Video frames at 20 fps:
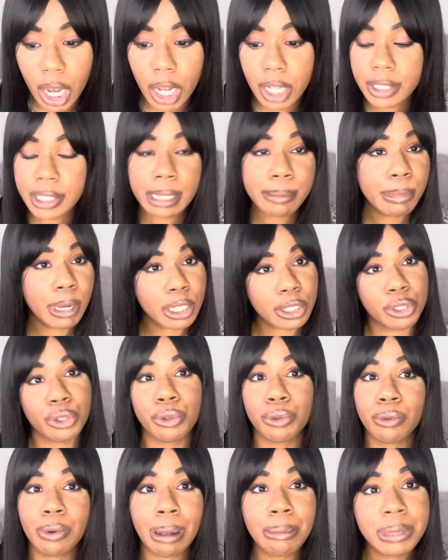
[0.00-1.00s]

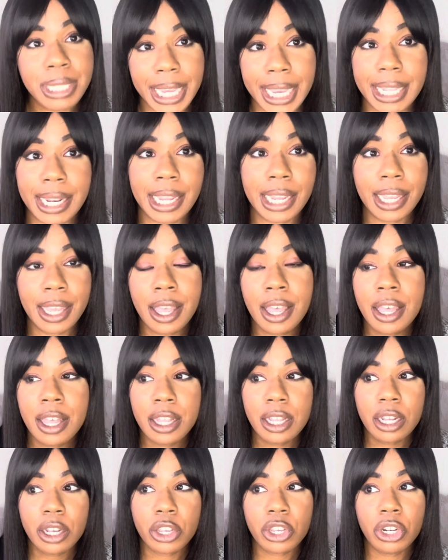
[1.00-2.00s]
Timbuktu, I'm taking it.
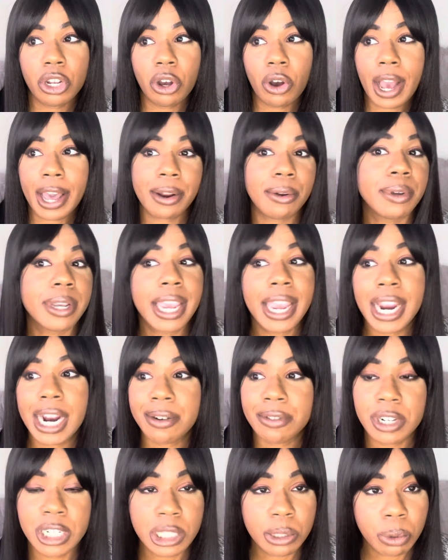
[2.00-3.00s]
You know, I don't care
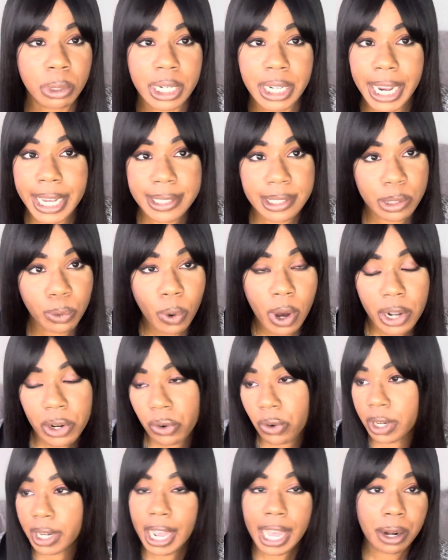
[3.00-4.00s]
if there's 20 cases of water
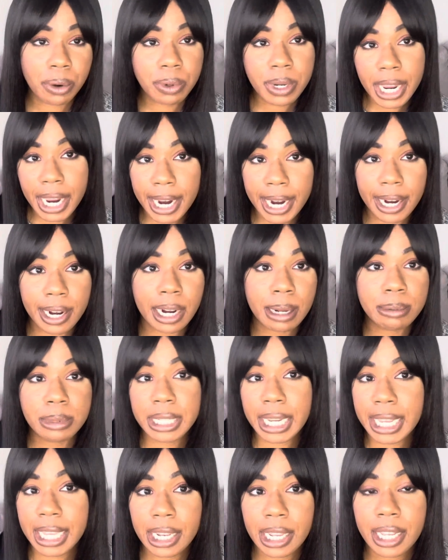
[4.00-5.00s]
on it. I don't care. I'm
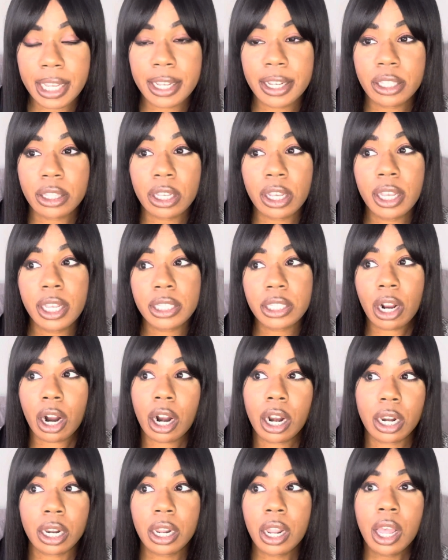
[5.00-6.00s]
taking it. Because
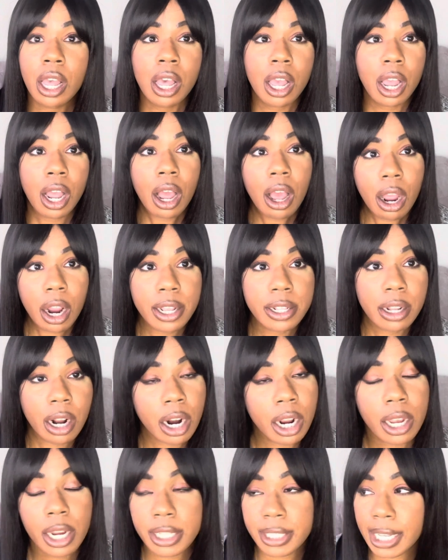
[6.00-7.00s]
I
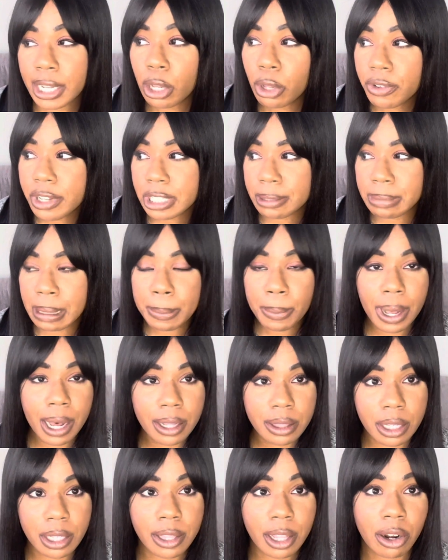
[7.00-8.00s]
know there's some people
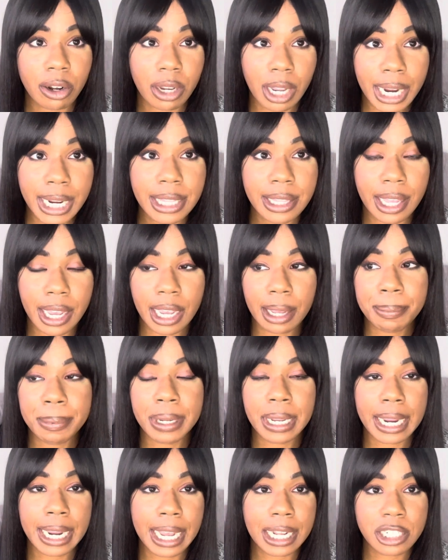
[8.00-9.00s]
out there that are like that, but
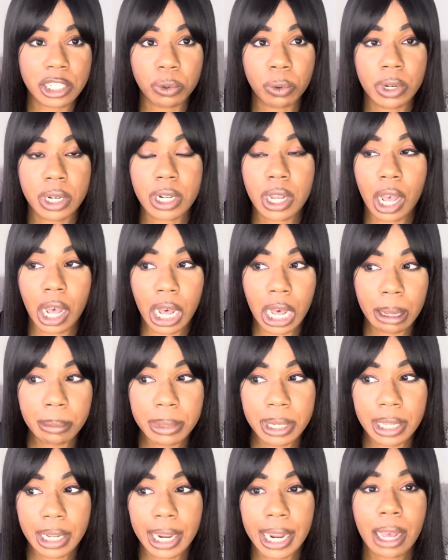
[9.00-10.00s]
like, I just want to
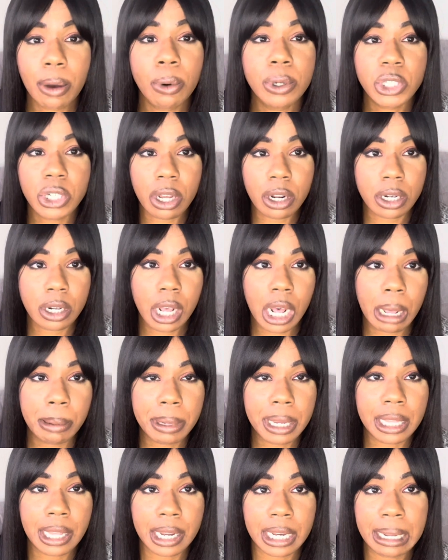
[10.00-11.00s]
comment. Like, I want y'all to
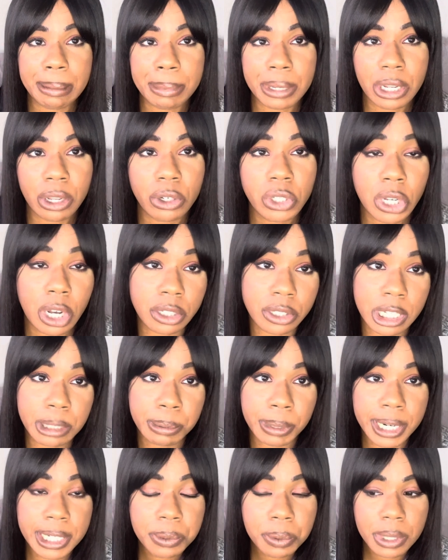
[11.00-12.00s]
comment and like let me know y'all's
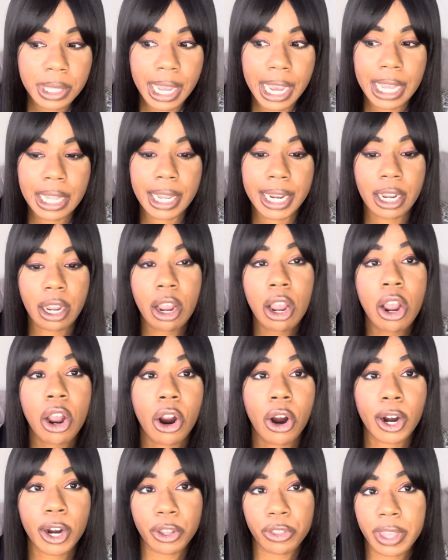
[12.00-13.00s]
experience with that. Like,
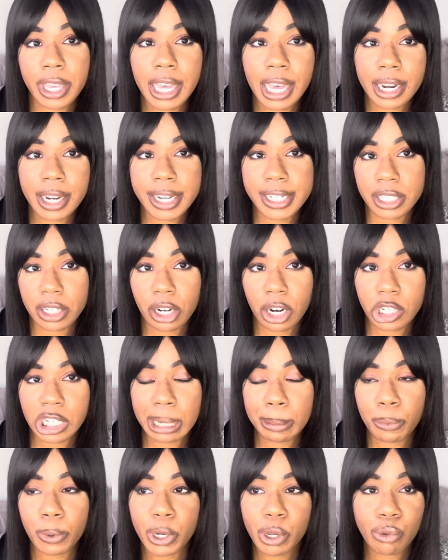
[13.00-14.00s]
are you they kind of Instacart
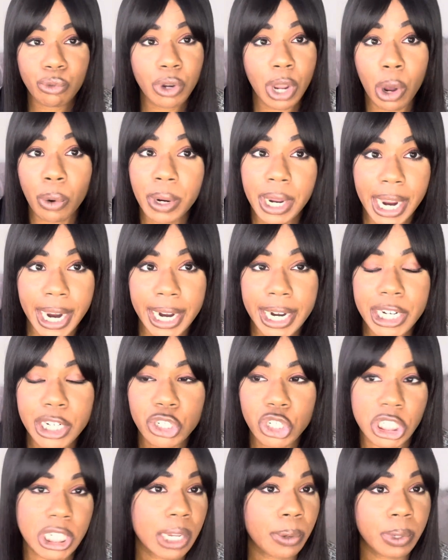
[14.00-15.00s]
shopper where you don't care? You
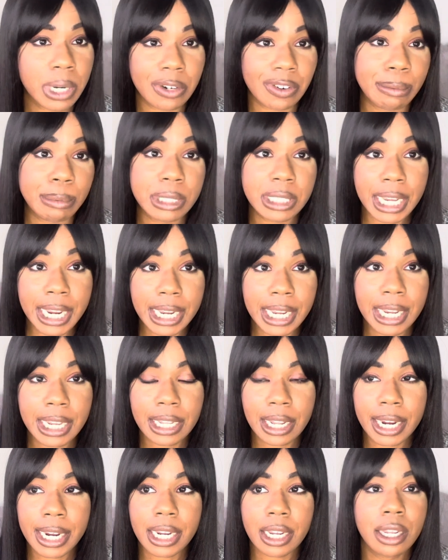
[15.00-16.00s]
just like, whatever, I'm gonna take it.
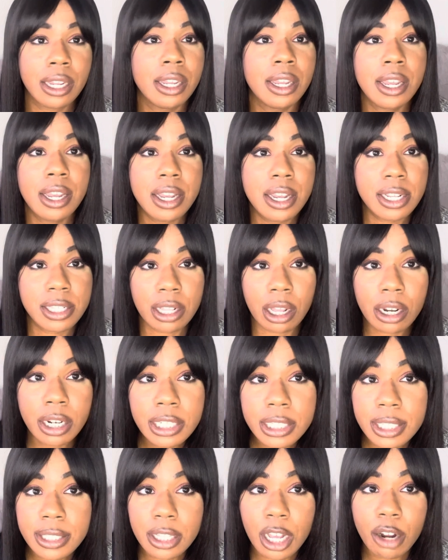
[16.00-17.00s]
Like, as long
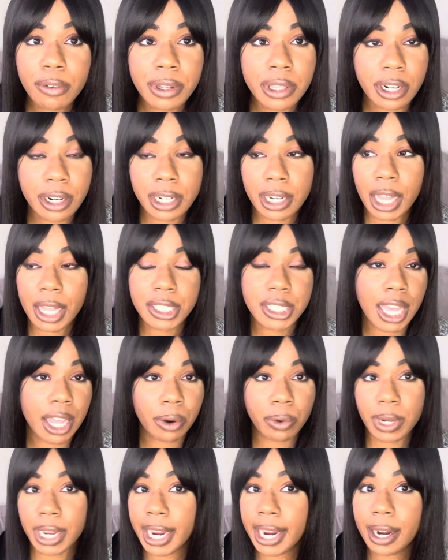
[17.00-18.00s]
as it's over $30, I
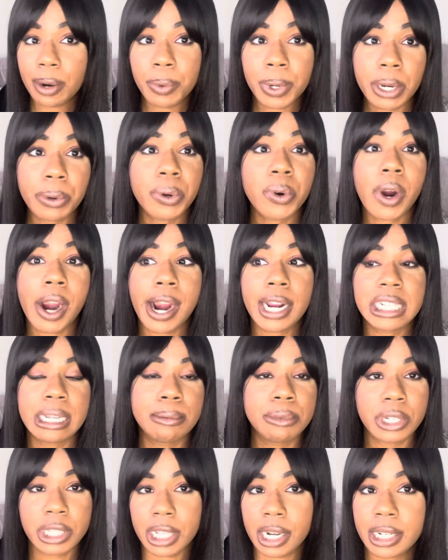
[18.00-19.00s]
don't care what it requires.
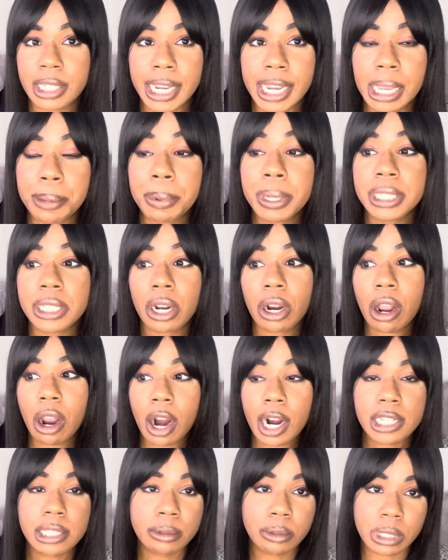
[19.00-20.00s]
I'm just gonna take it, because there
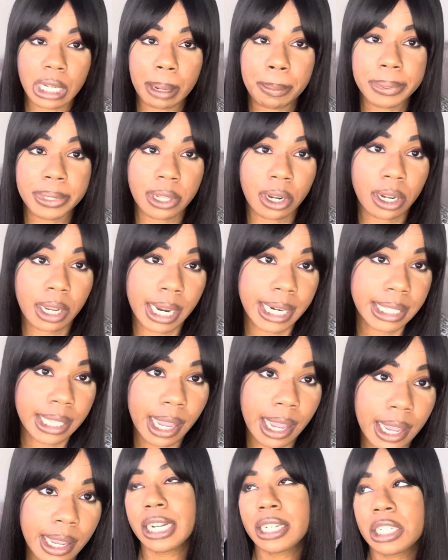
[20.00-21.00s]
are some shoppers that are like
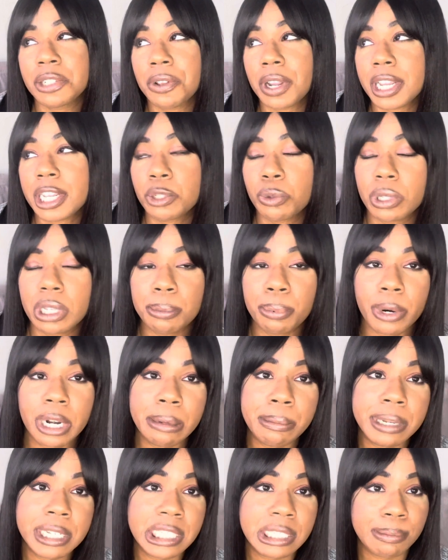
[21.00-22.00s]
that. I just feel like it's really
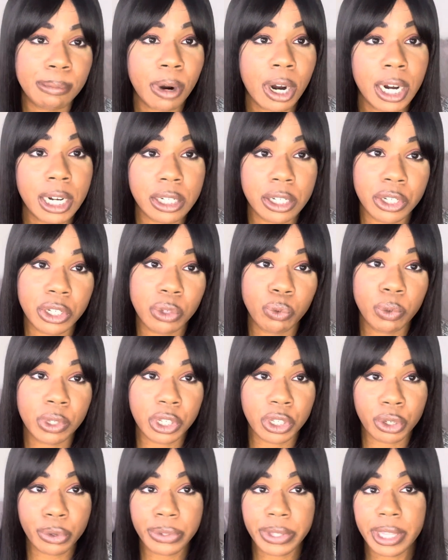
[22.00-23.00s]
important to be smart when
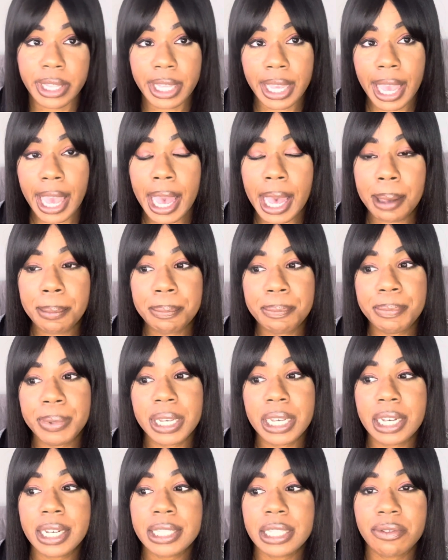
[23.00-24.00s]
you're using the app,
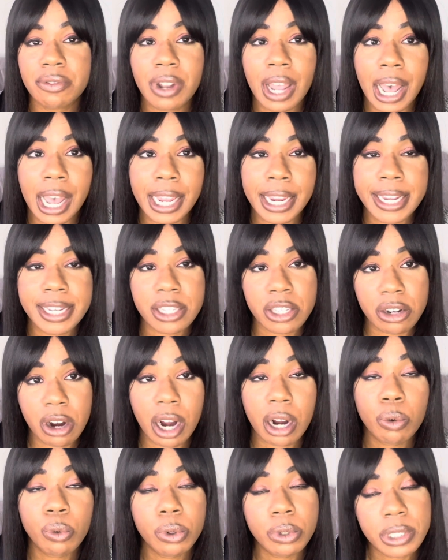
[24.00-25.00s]
because if not,
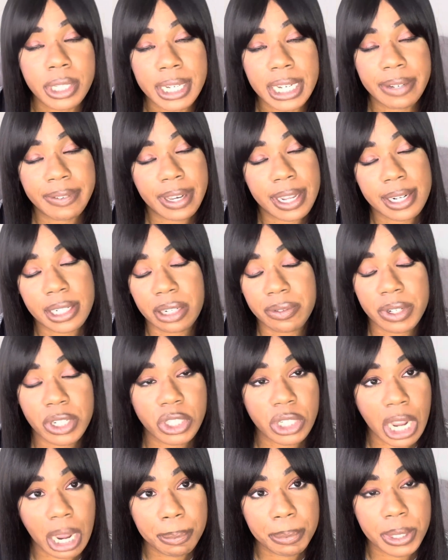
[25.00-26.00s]
Instacart will take advantage of its
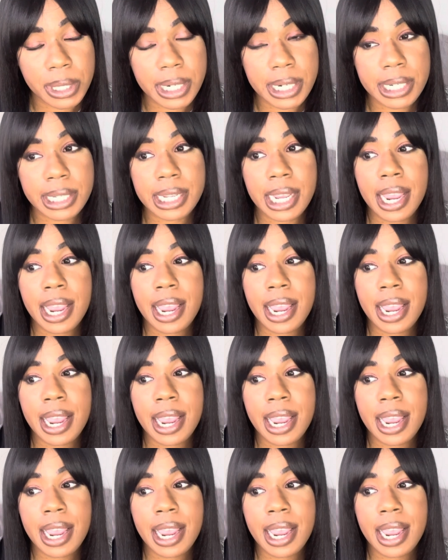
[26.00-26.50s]
shoppers.